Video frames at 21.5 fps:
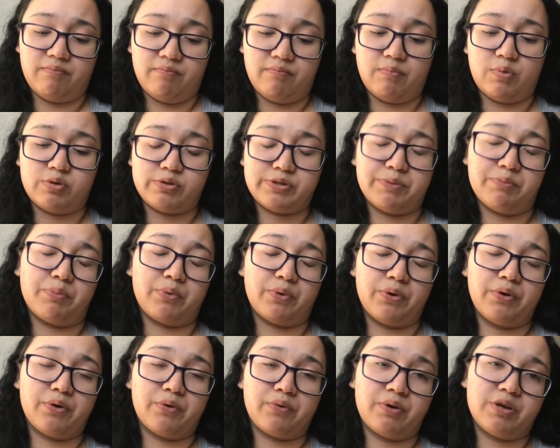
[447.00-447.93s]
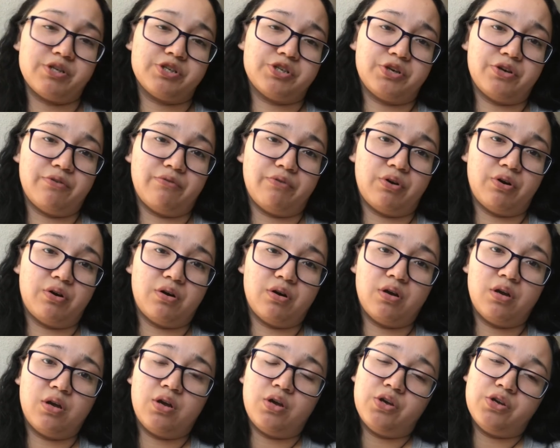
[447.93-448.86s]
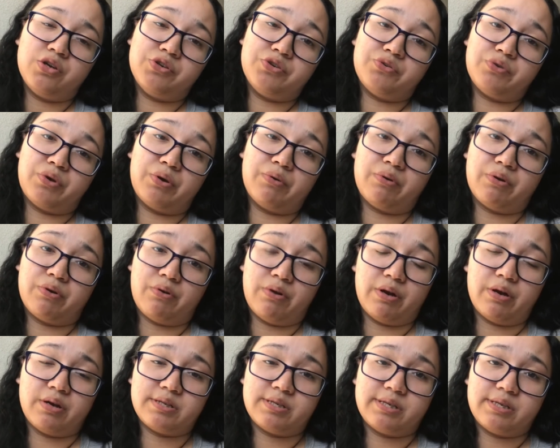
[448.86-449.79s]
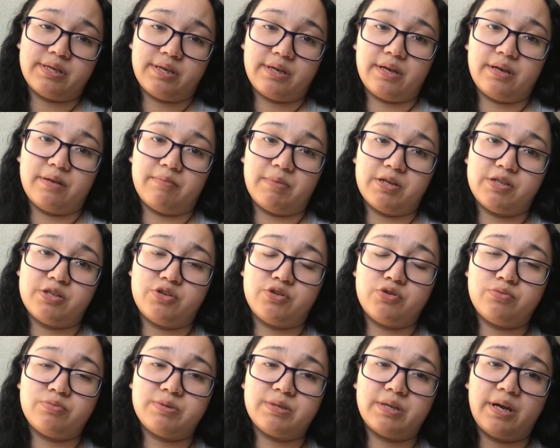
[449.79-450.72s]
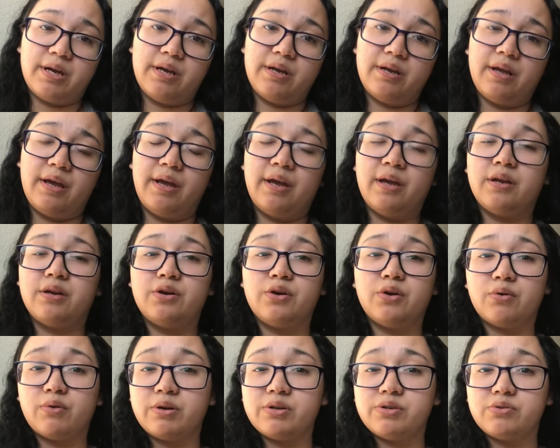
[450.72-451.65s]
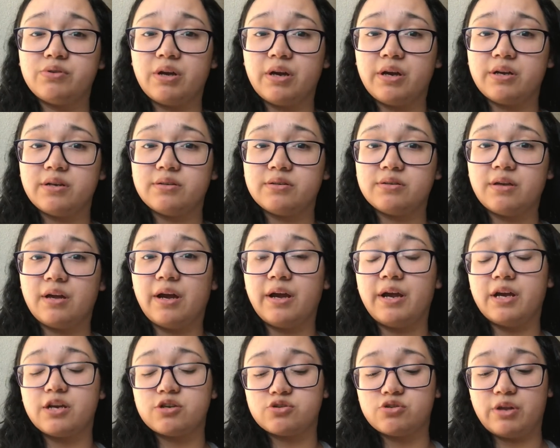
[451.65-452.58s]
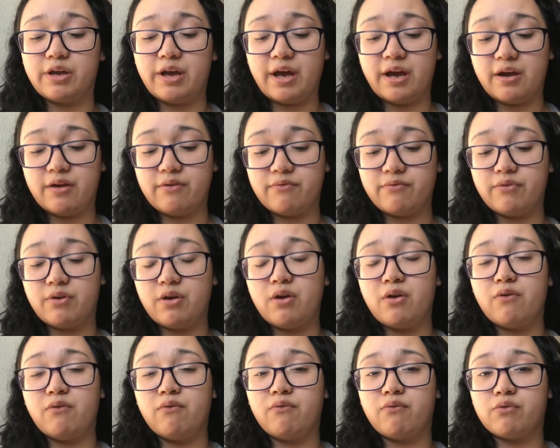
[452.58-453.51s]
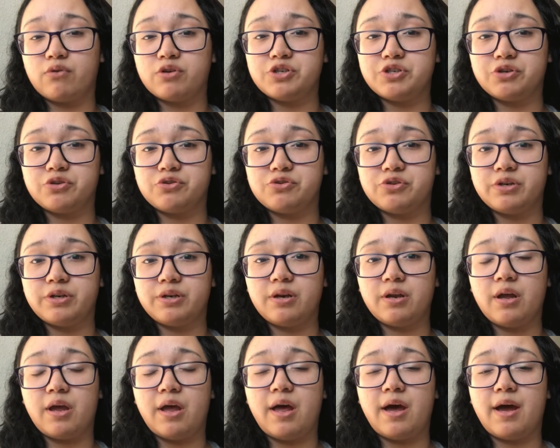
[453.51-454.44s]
most important question of all do I regret getting my tubes tied and no I do not I actually have four children.